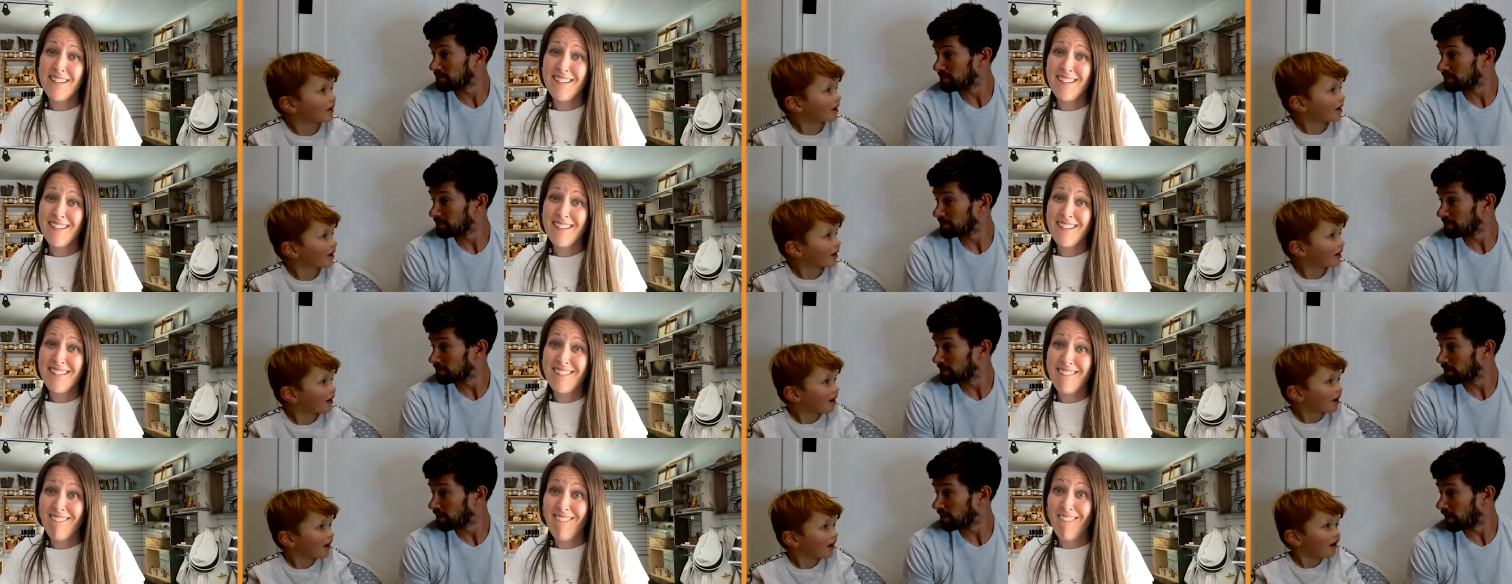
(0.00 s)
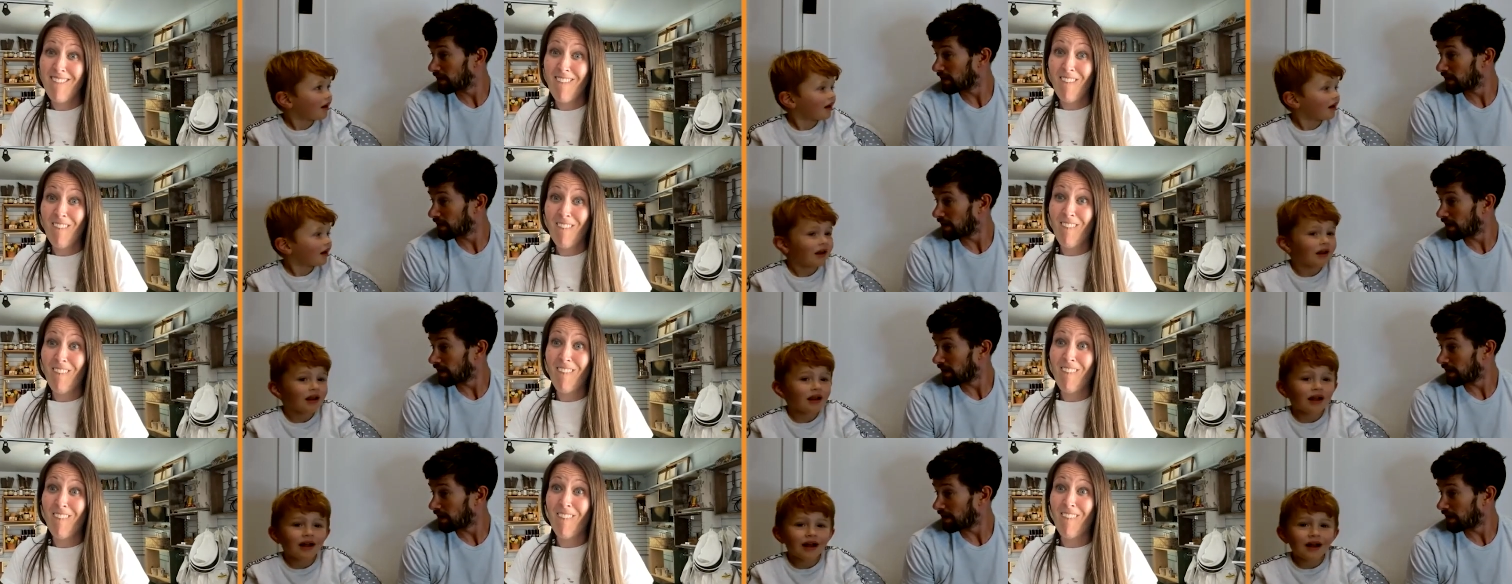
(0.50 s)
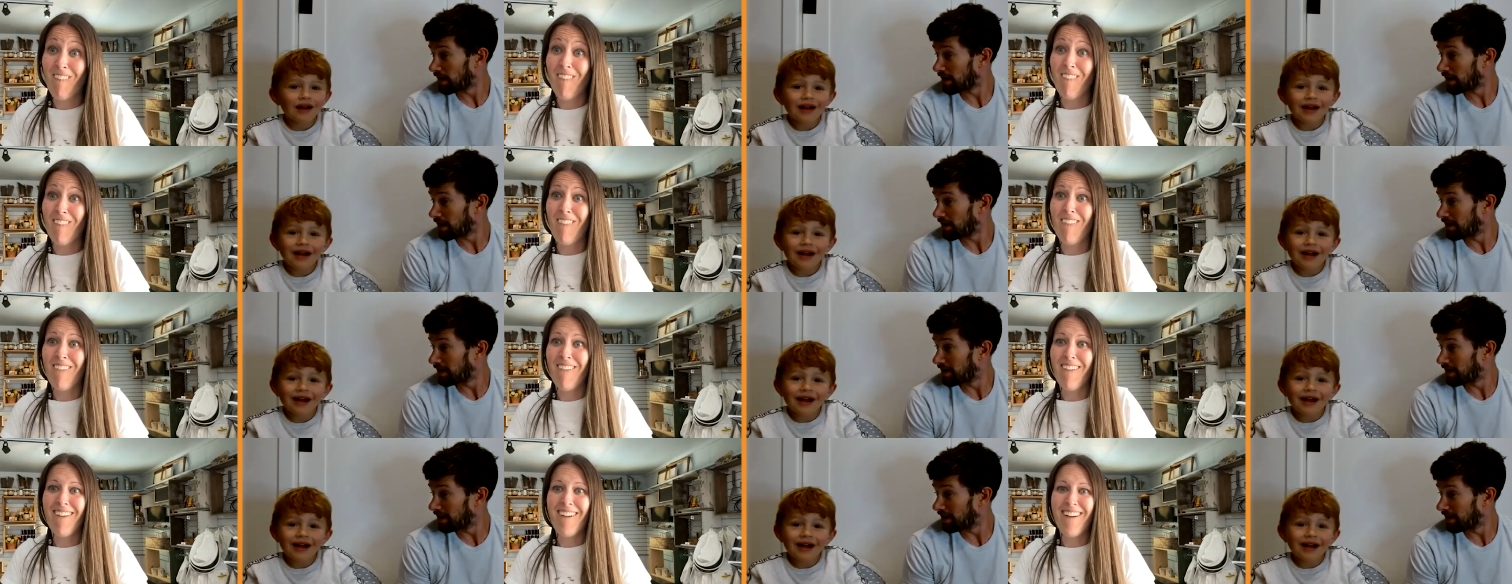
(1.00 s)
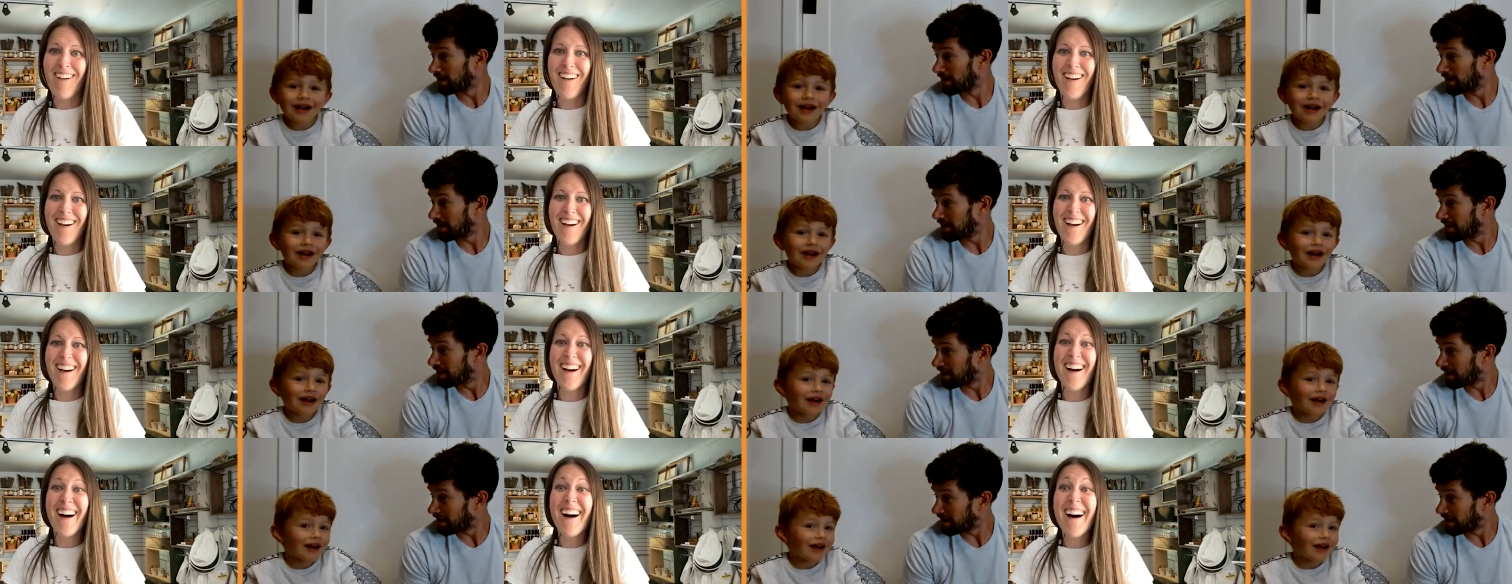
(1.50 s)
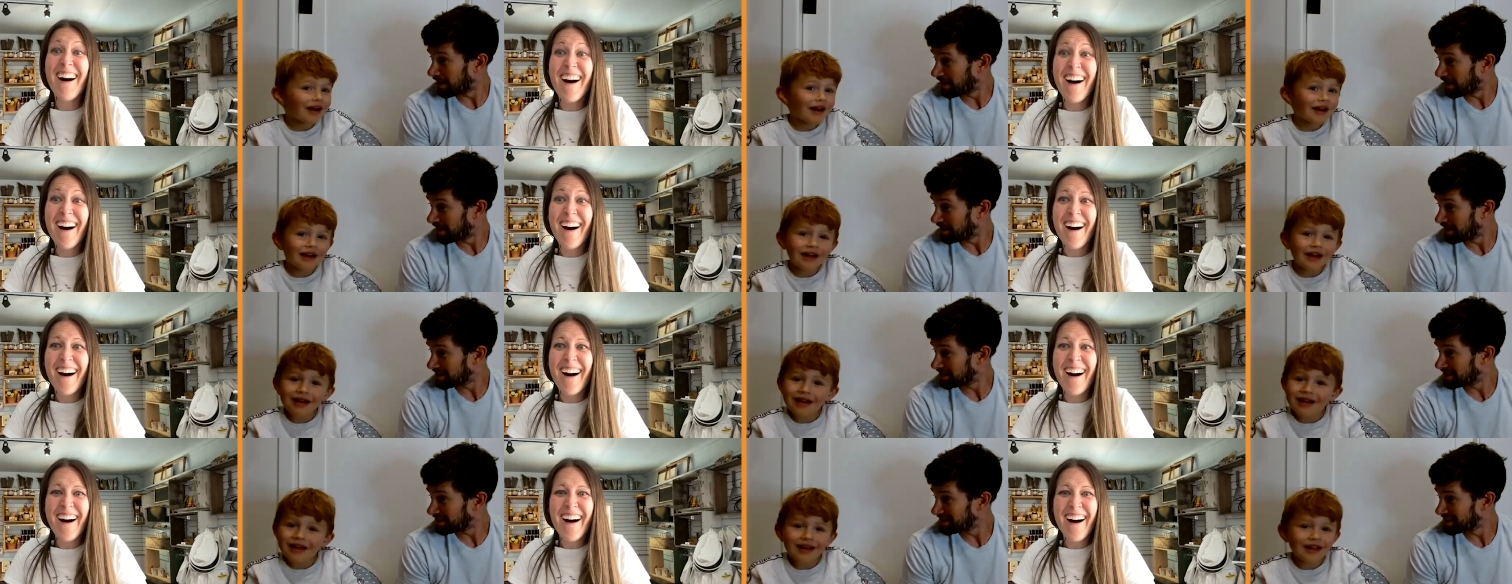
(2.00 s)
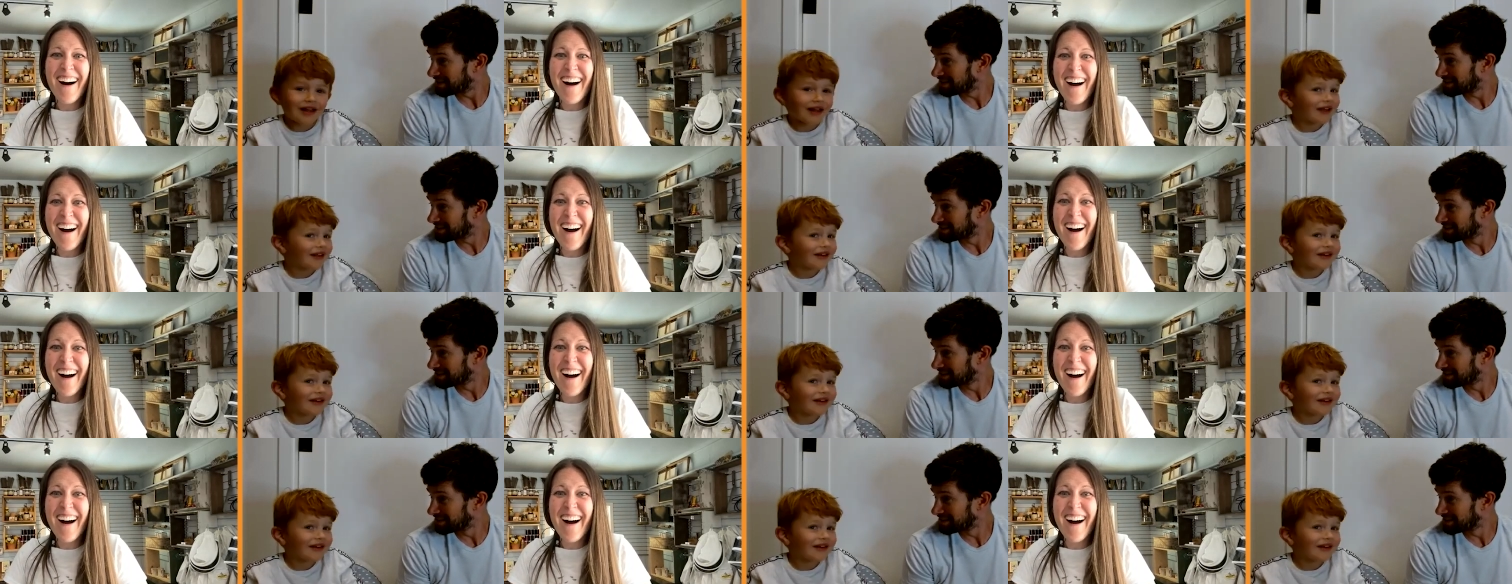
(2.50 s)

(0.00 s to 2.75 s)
[no speech]